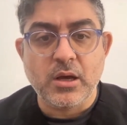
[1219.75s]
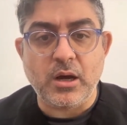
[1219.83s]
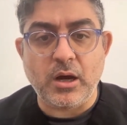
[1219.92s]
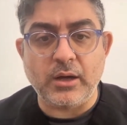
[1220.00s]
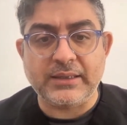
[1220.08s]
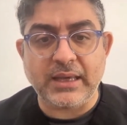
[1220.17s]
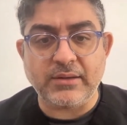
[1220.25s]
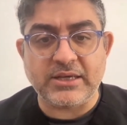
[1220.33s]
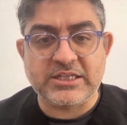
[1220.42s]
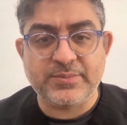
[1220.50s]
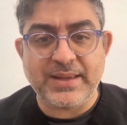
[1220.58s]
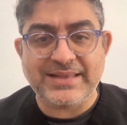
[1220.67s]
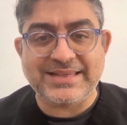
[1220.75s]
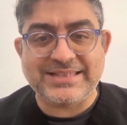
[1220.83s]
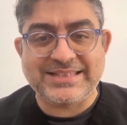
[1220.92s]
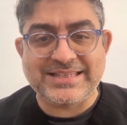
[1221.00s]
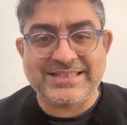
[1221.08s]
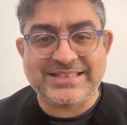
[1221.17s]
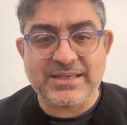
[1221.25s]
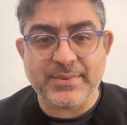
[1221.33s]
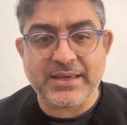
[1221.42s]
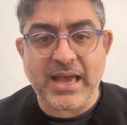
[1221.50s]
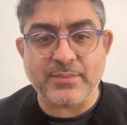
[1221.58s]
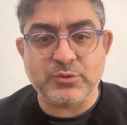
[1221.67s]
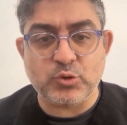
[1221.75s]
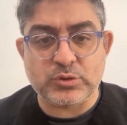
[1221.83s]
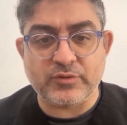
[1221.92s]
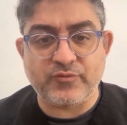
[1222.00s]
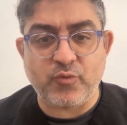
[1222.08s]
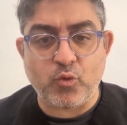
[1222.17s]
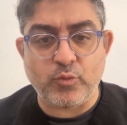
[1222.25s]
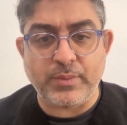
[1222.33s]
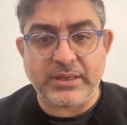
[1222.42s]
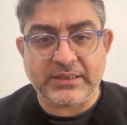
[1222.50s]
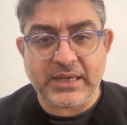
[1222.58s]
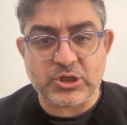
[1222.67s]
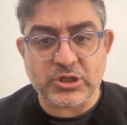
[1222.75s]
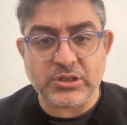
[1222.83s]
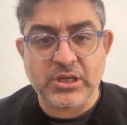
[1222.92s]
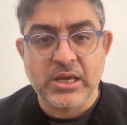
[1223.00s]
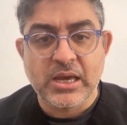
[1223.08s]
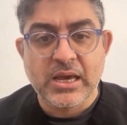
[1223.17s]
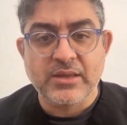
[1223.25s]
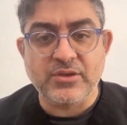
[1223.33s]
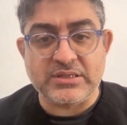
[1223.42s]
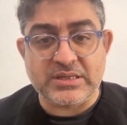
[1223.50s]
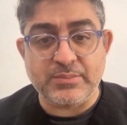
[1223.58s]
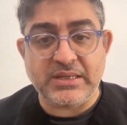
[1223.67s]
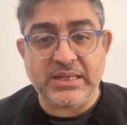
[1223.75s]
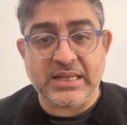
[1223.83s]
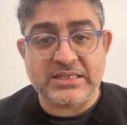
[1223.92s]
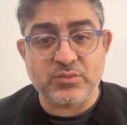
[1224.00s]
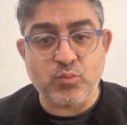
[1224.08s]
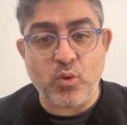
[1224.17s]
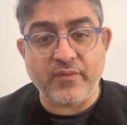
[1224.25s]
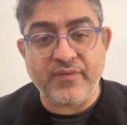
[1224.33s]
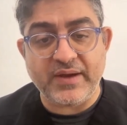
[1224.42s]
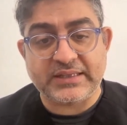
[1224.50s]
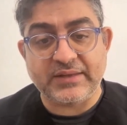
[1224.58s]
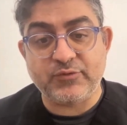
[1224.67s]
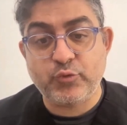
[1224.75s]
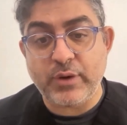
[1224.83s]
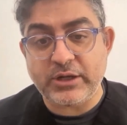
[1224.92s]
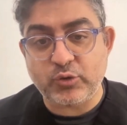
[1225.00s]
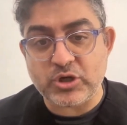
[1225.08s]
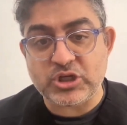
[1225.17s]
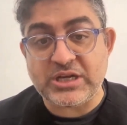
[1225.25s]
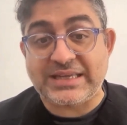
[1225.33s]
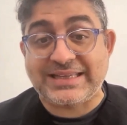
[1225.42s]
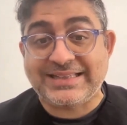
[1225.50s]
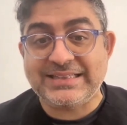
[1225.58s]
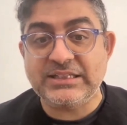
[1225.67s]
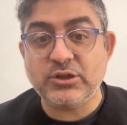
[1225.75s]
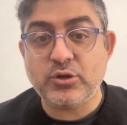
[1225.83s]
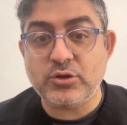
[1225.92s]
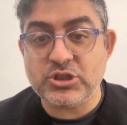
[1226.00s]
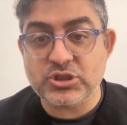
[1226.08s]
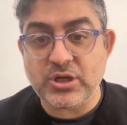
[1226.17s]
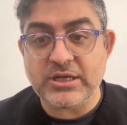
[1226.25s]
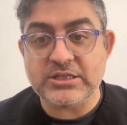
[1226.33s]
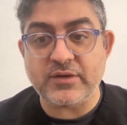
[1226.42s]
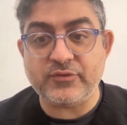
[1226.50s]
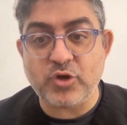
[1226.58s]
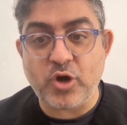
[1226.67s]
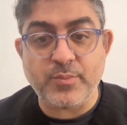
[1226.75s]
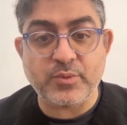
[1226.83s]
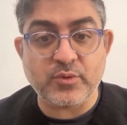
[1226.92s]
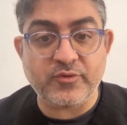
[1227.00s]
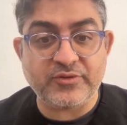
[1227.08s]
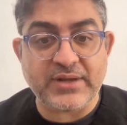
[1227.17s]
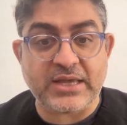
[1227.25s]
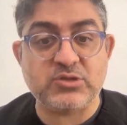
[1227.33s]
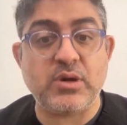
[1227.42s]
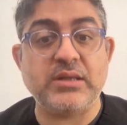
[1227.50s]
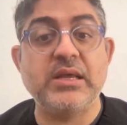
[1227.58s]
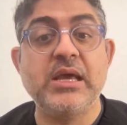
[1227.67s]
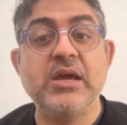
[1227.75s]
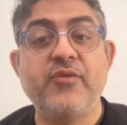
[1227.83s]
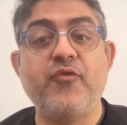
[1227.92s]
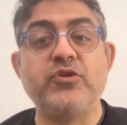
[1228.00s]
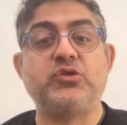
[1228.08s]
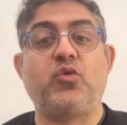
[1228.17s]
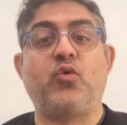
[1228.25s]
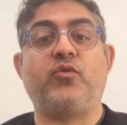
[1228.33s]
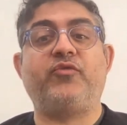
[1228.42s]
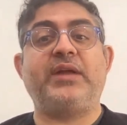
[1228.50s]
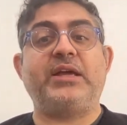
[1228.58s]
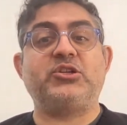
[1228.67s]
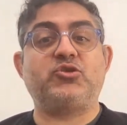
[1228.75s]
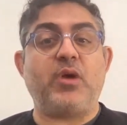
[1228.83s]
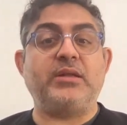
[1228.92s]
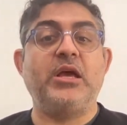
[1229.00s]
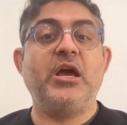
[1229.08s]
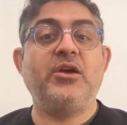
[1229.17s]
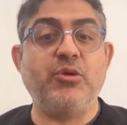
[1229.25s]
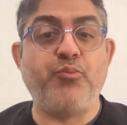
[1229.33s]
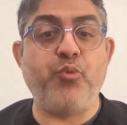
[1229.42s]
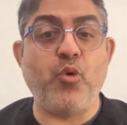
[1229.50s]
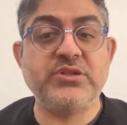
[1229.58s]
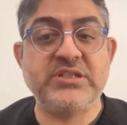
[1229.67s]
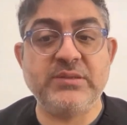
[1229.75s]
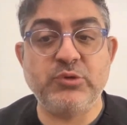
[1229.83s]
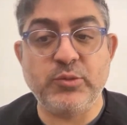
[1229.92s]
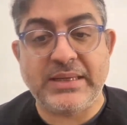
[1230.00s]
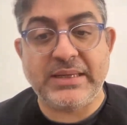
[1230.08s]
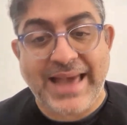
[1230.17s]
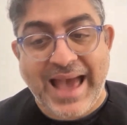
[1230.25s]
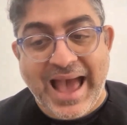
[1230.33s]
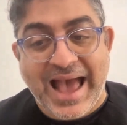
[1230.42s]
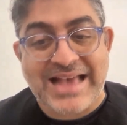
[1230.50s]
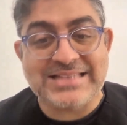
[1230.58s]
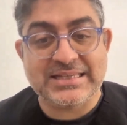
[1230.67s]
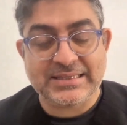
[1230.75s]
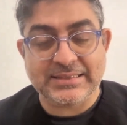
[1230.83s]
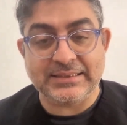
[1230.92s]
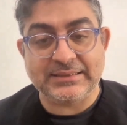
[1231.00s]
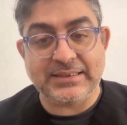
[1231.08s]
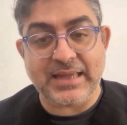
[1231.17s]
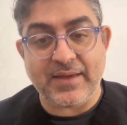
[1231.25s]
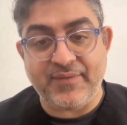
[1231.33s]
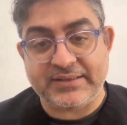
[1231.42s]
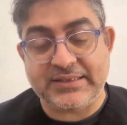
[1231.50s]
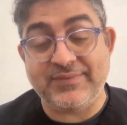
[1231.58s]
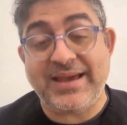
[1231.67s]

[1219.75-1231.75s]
Uh, can you explain the systemic absorption for oral medication? Does it mean it's more effective? Great question. In clinical studies of topical finasteride versus oral finasteride, they both seem to be as clinically effective.